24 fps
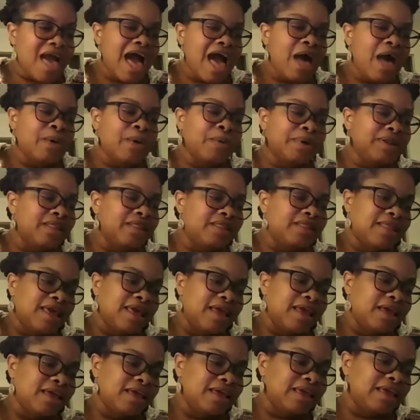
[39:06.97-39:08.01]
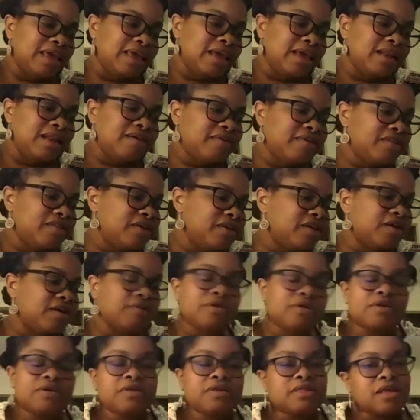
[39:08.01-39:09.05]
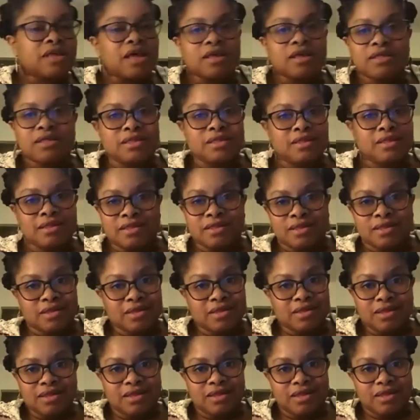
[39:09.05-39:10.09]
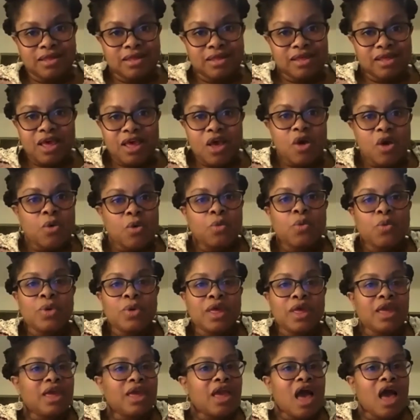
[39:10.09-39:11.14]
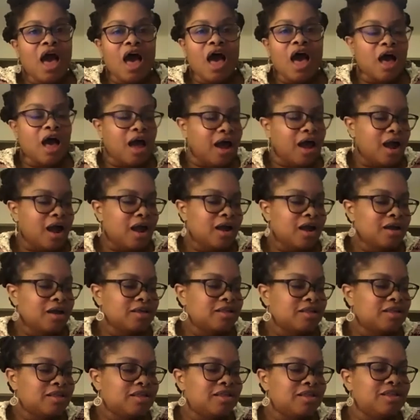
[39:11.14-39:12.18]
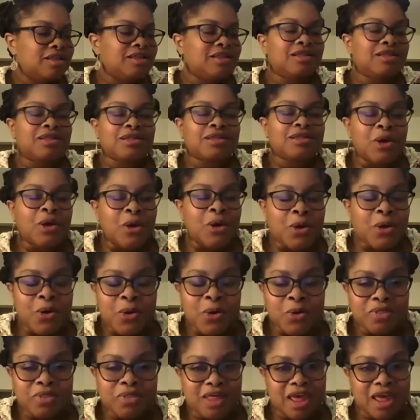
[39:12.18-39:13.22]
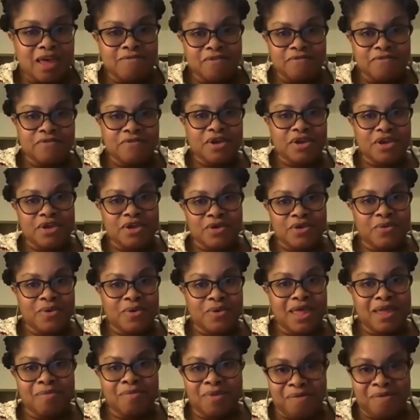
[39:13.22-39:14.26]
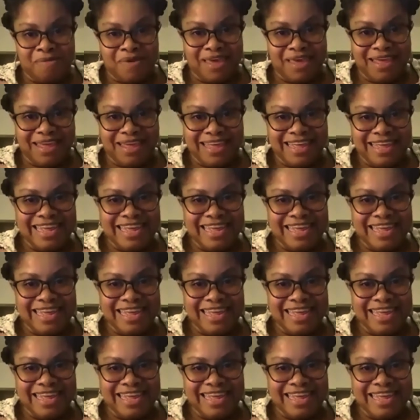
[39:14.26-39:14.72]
I want to thank Kinah Ventura-Rosas. We are so thankful for you and Mimi.